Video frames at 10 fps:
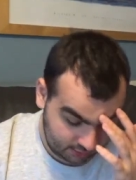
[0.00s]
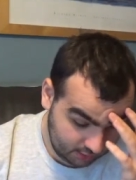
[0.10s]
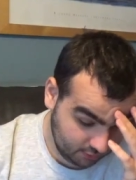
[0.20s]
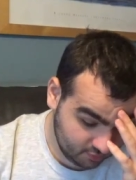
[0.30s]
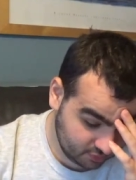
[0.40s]

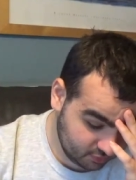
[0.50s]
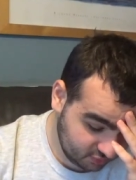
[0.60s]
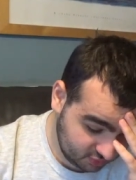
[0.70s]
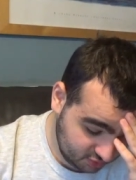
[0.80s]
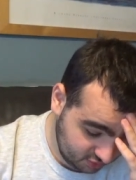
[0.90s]
was
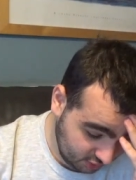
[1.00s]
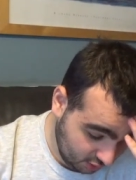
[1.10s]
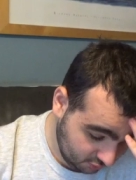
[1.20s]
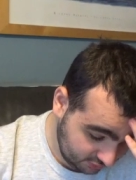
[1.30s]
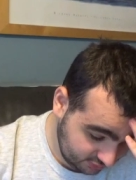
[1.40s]

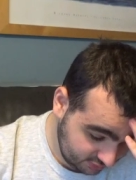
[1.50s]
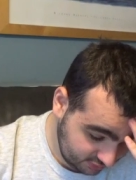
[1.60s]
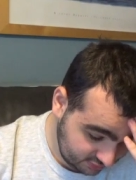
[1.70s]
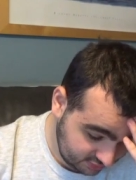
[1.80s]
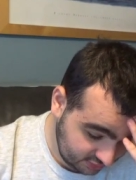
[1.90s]
so
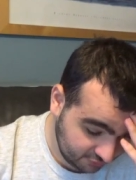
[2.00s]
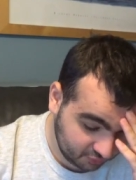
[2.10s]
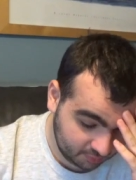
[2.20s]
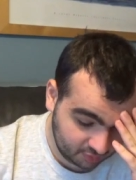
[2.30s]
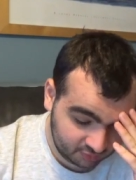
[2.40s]

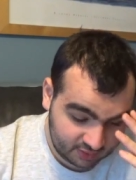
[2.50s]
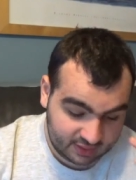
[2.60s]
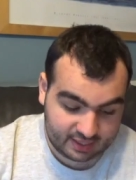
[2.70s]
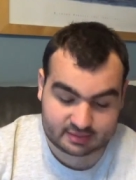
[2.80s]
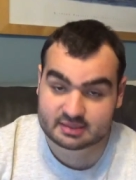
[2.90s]
insufferable.
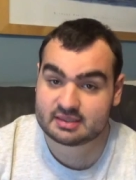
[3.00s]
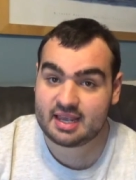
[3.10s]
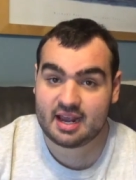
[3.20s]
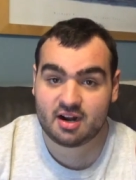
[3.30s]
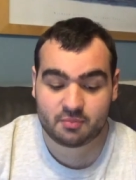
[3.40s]
It's
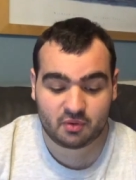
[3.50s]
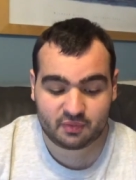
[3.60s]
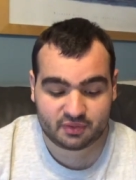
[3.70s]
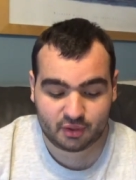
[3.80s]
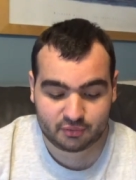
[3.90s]
terrible
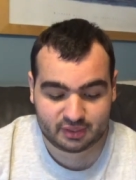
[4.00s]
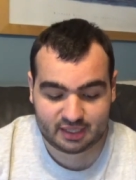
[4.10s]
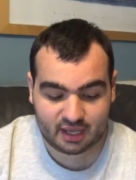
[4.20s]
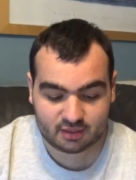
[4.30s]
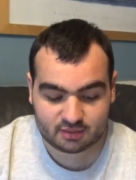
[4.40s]
with
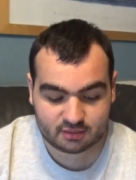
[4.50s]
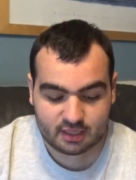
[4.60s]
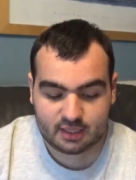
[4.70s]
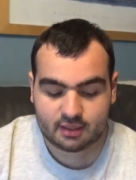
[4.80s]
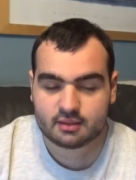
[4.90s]
only
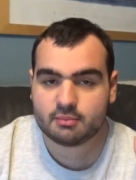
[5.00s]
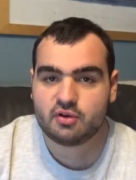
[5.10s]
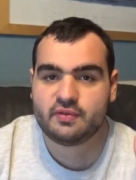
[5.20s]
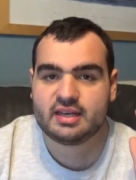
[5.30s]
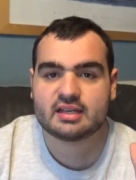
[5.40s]
the
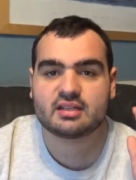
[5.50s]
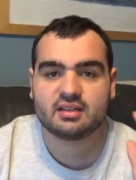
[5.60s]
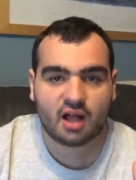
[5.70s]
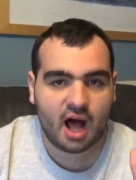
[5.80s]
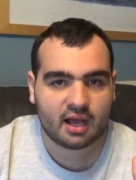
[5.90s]
movie
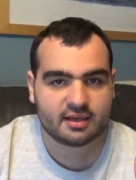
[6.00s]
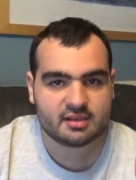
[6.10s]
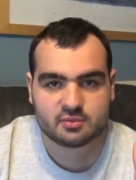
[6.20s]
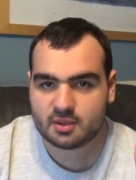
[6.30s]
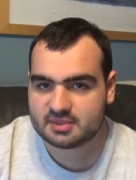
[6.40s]
Clock
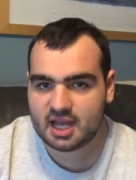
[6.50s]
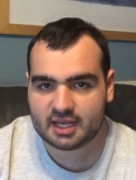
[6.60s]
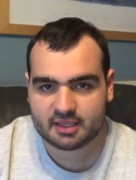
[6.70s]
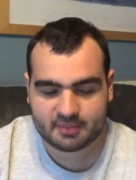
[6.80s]
is what I'm talking